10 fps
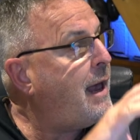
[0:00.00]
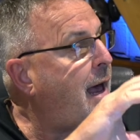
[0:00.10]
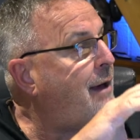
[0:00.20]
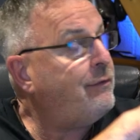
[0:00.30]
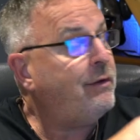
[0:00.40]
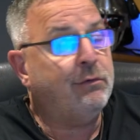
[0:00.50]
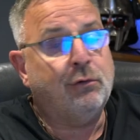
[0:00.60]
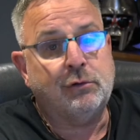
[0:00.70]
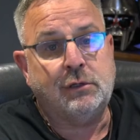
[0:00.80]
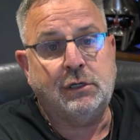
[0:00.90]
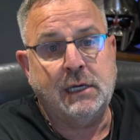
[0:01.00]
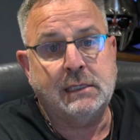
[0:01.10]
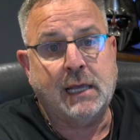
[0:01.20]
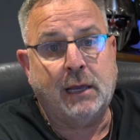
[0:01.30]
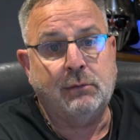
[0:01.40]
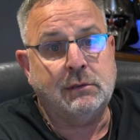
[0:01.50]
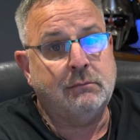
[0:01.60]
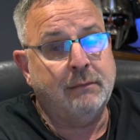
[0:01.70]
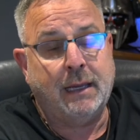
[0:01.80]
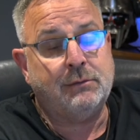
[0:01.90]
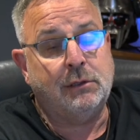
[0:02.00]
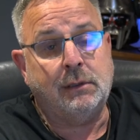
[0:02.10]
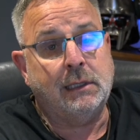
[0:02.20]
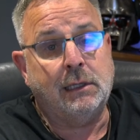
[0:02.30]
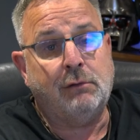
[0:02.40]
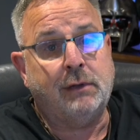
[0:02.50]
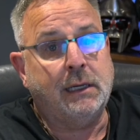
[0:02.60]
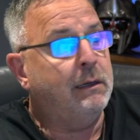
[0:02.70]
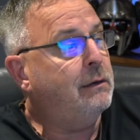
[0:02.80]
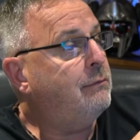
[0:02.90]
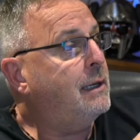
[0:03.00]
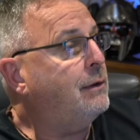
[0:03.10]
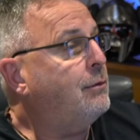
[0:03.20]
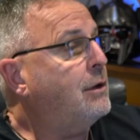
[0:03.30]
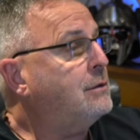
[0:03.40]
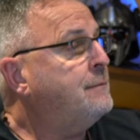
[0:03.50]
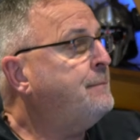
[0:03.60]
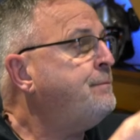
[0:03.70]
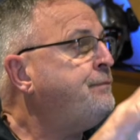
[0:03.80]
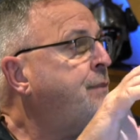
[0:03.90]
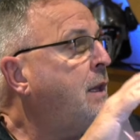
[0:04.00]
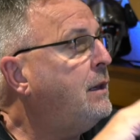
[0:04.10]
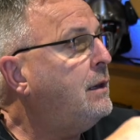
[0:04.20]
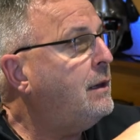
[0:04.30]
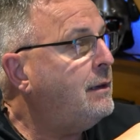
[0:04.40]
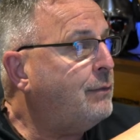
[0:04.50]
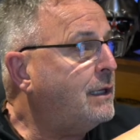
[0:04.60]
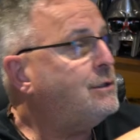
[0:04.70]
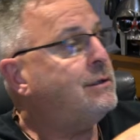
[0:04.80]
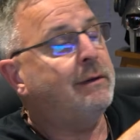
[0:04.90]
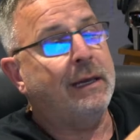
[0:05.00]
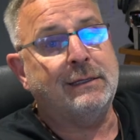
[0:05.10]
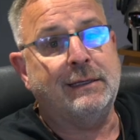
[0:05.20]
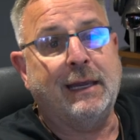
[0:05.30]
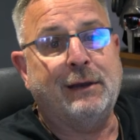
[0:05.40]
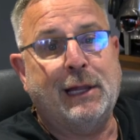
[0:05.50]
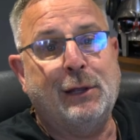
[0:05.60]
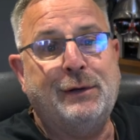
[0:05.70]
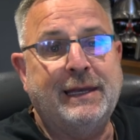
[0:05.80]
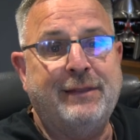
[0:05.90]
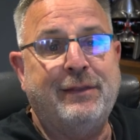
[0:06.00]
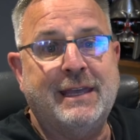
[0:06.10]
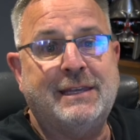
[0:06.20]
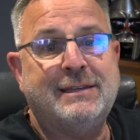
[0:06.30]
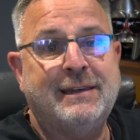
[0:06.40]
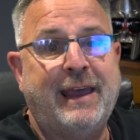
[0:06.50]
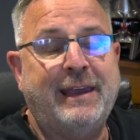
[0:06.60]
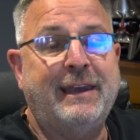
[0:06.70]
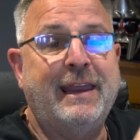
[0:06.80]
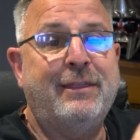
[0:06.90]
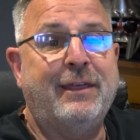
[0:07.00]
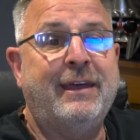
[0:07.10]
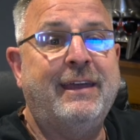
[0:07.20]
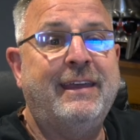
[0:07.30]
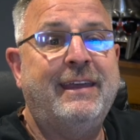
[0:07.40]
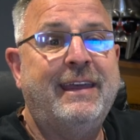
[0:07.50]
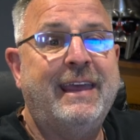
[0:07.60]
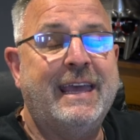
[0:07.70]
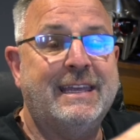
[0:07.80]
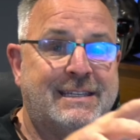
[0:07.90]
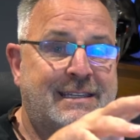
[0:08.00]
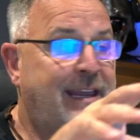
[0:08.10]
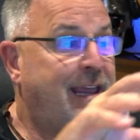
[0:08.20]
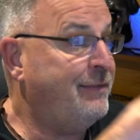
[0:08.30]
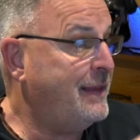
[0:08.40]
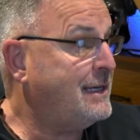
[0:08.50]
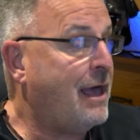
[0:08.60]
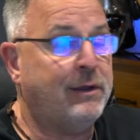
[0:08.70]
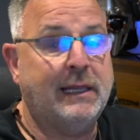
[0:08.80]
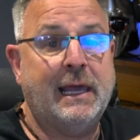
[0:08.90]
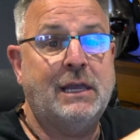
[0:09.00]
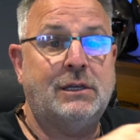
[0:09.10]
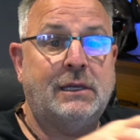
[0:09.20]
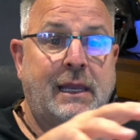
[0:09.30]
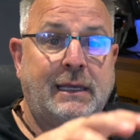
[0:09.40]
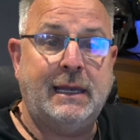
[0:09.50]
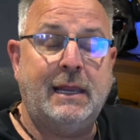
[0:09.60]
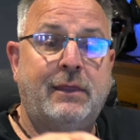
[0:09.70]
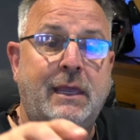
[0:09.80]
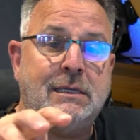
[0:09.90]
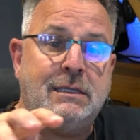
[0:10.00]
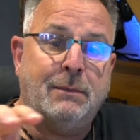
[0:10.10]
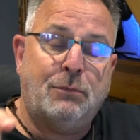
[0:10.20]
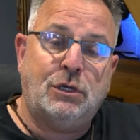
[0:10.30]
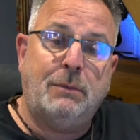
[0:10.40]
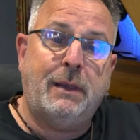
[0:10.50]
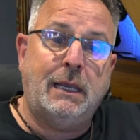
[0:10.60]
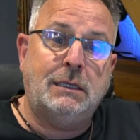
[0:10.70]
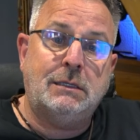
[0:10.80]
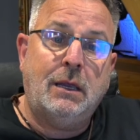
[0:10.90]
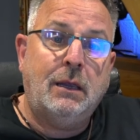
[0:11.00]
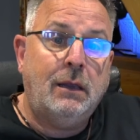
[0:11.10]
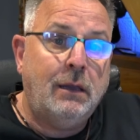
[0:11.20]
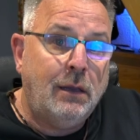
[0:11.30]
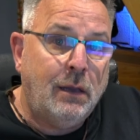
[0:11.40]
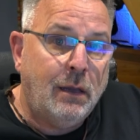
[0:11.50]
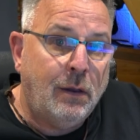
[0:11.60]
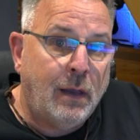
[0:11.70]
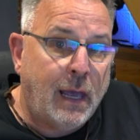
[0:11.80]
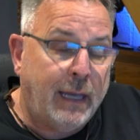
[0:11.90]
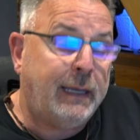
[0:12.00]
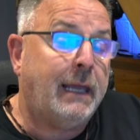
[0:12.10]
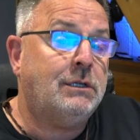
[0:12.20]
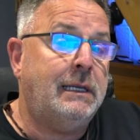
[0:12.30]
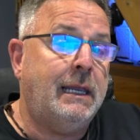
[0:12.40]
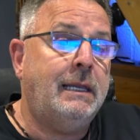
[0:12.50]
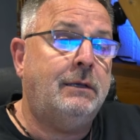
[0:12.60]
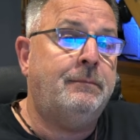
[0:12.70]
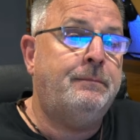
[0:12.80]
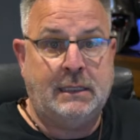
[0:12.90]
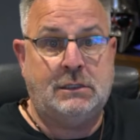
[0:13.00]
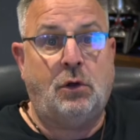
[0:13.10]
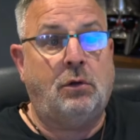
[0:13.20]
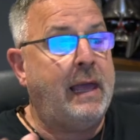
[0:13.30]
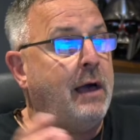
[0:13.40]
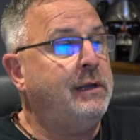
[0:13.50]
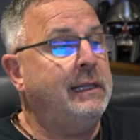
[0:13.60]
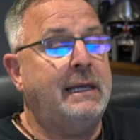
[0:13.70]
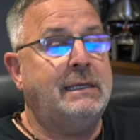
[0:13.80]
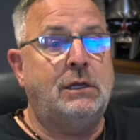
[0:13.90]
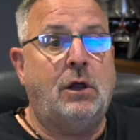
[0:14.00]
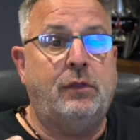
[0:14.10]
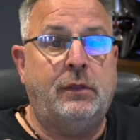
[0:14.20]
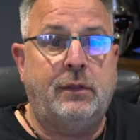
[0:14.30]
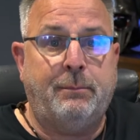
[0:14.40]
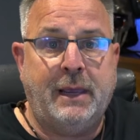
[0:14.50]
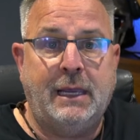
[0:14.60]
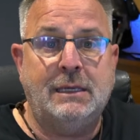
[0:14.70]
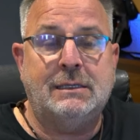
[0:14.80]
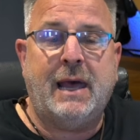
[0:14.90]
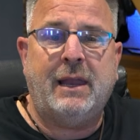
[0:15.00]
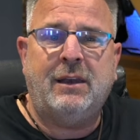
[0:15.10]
and of course the cheesecake was absolutely lovely. It really was. Which isn't included in this, and neither is in this calculation, and neither is the mushy peas I'd actually eaten. It's all calculated on the peas